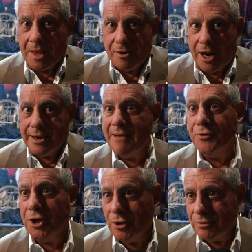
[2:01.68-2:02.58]
I never
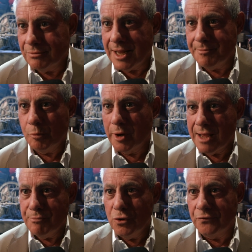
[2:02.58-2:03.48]
knew when
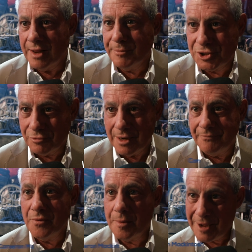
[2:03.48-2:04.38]
I moved Les Miserables
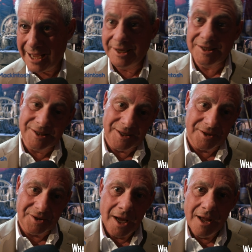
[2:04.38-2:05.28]
from the palace
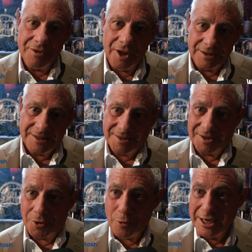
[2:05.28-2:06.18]
that
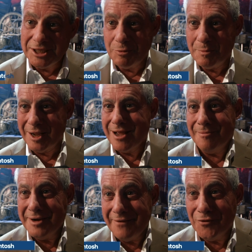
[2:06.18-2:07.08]
the Queen's would
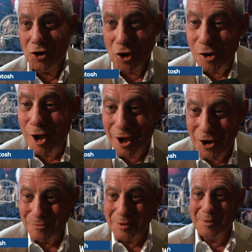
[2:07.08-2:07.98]
become an even longer
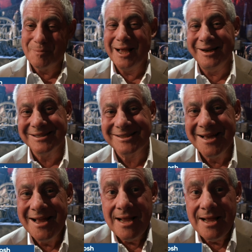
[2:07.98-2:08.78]
home than the palace.